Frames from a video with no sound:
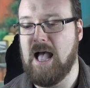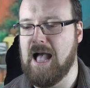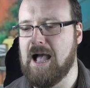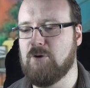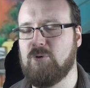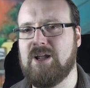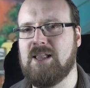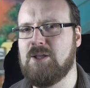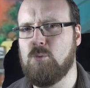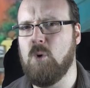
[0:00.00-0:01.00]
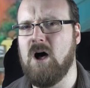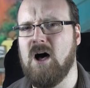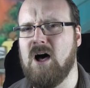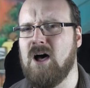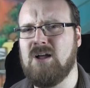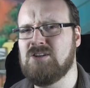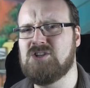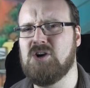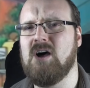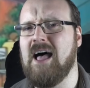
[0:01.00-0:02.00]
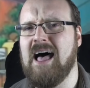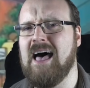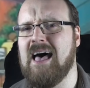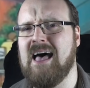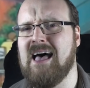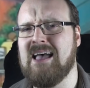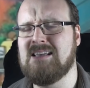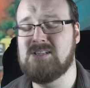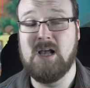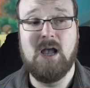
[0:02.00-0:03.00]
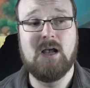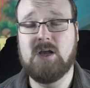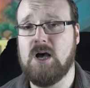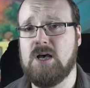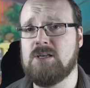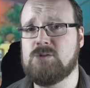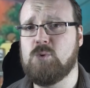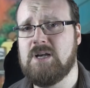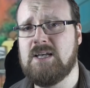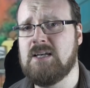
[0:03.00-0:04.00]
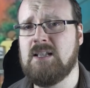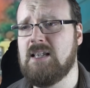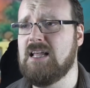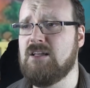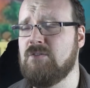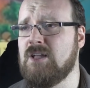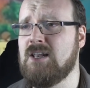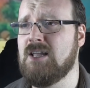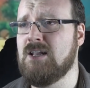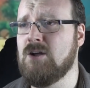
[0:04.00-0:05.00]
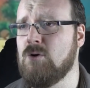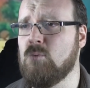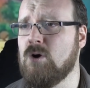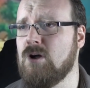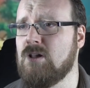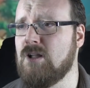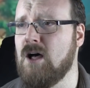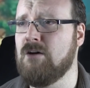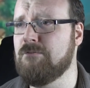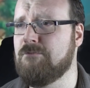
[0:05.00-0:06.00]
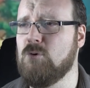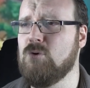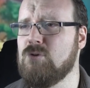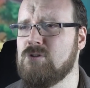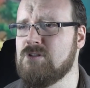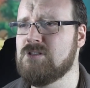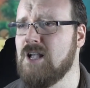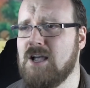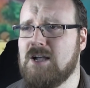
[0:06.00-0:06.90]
I really want your eyes. 'Cause we're living in a world of fools.